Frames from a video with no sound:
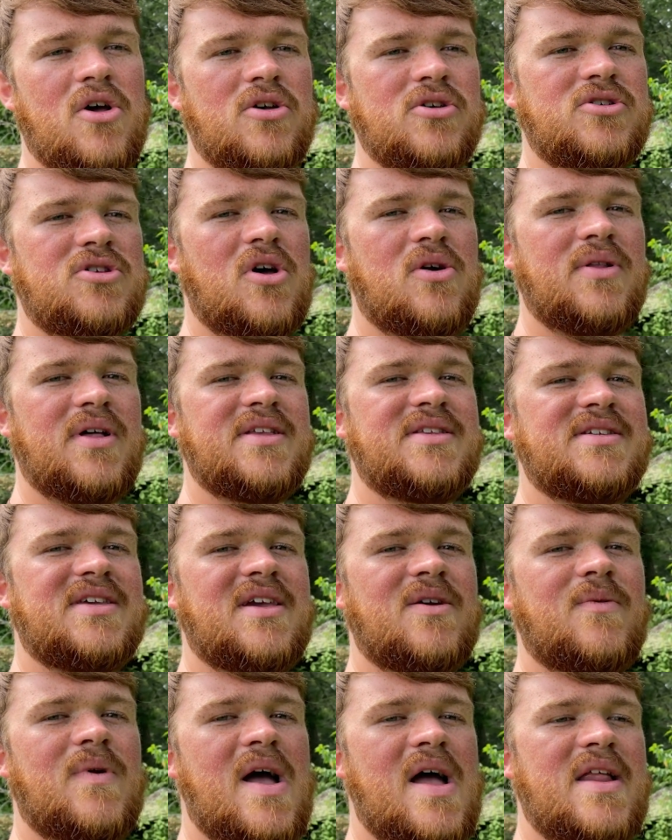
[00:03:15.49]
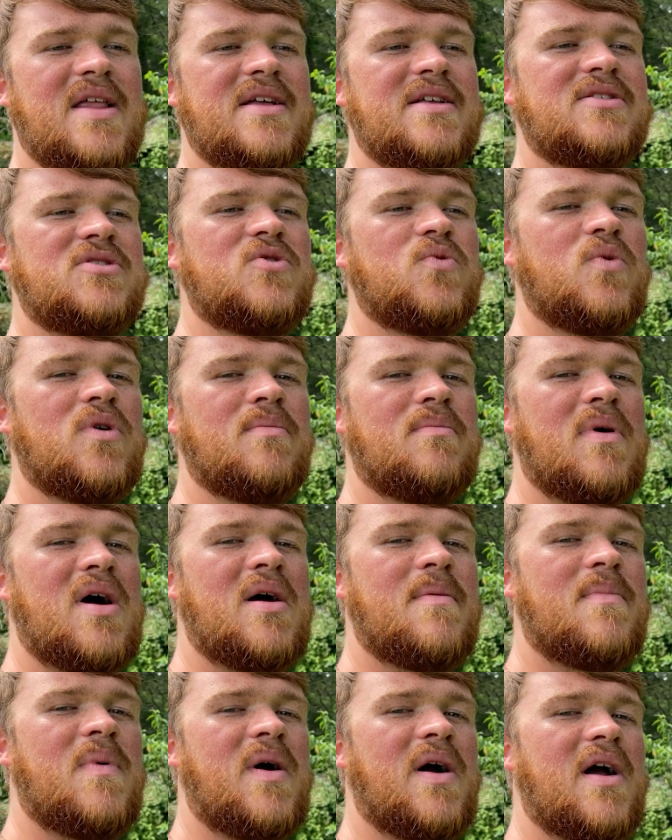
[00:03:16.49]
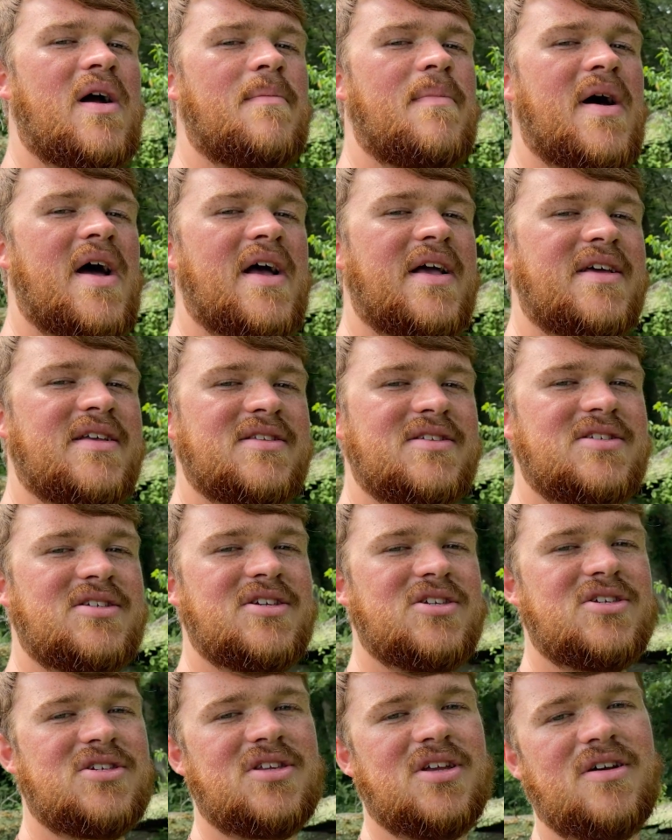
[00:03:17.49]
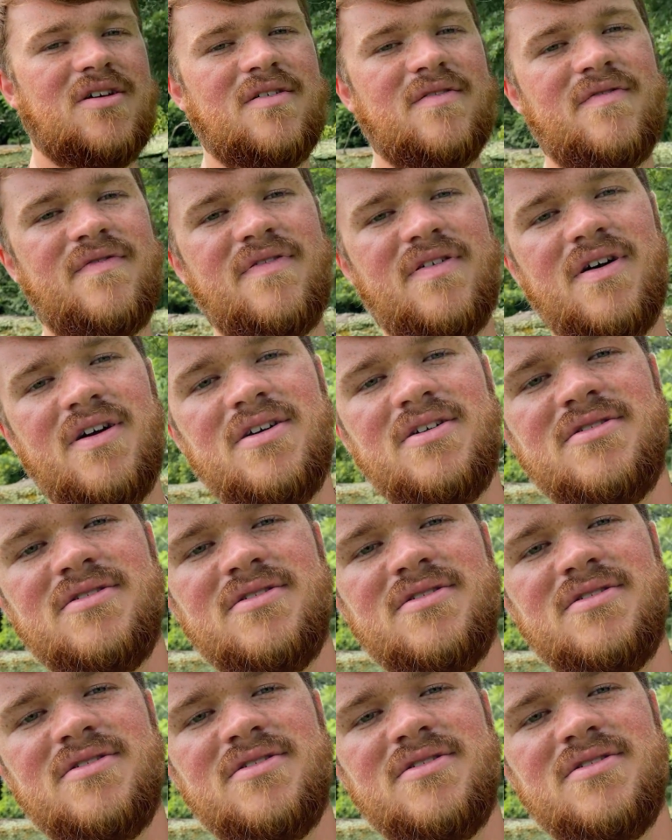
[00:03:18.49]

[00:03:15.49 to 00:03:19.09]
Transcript: So let's get right into what my bug out bag consists of.